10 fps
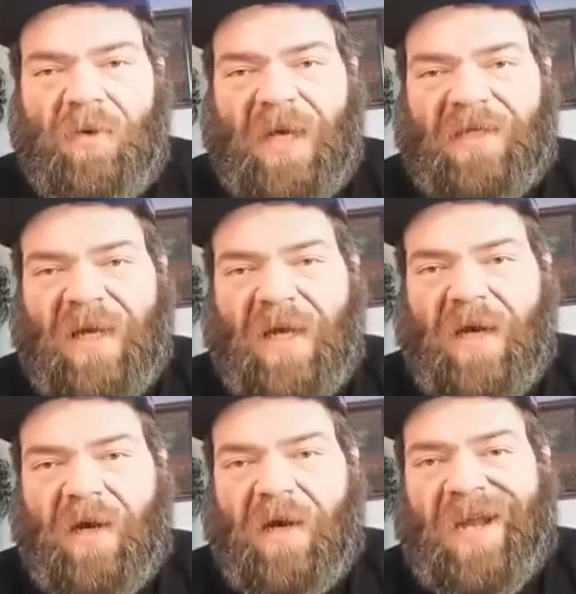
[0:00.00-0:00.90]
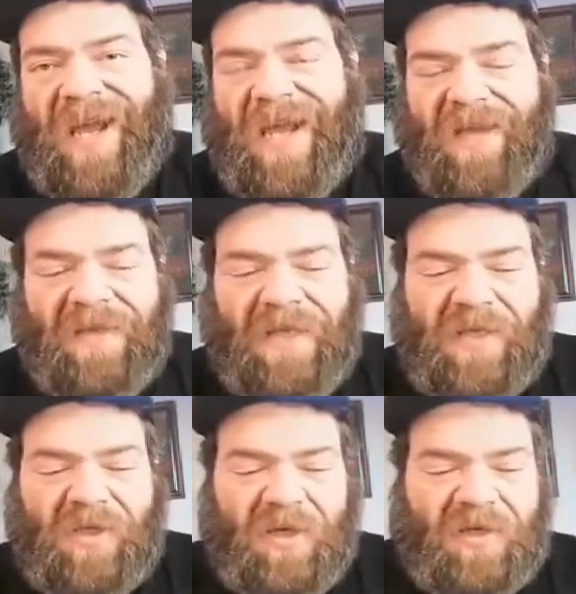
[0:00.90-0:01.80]
SIR and
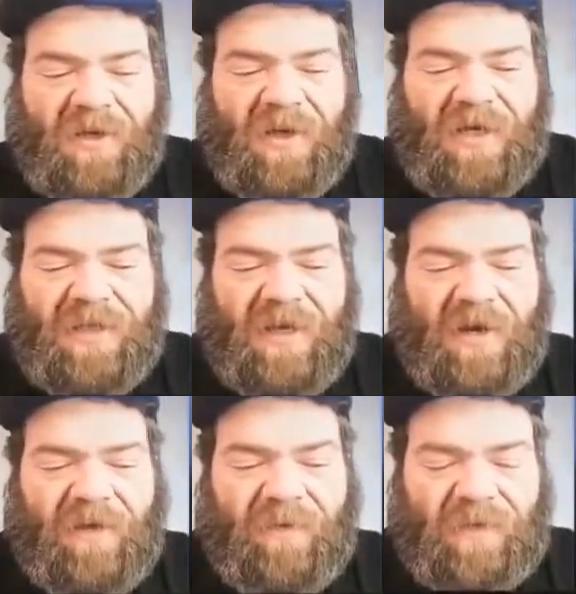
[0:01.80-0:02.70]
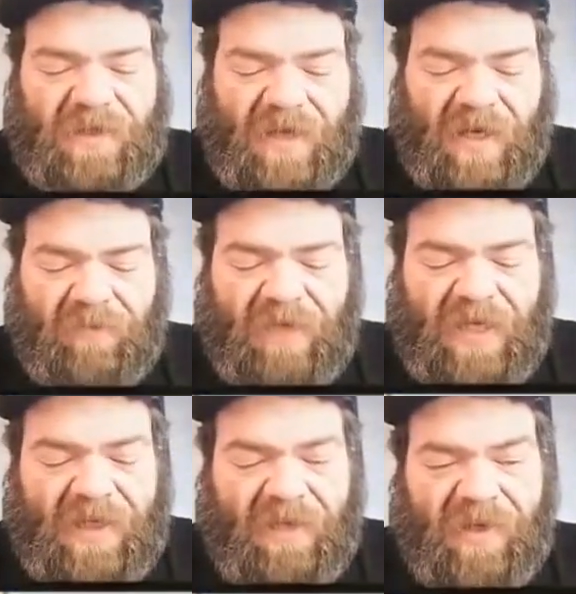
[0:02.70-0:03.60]
the Charizard SIR from the same
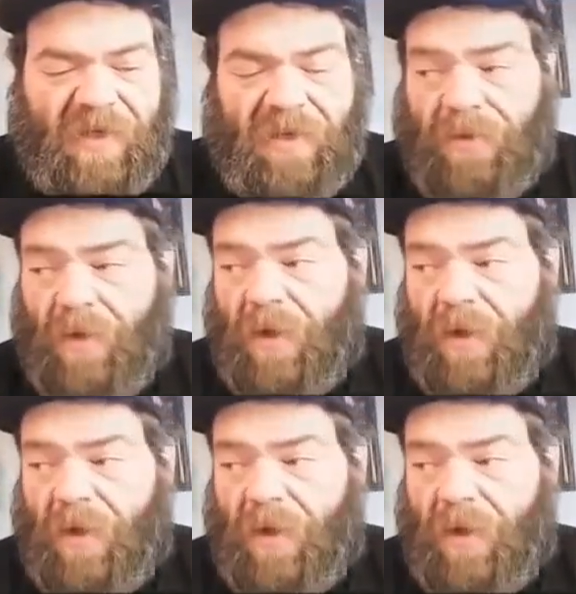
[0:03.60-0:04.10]
ETB.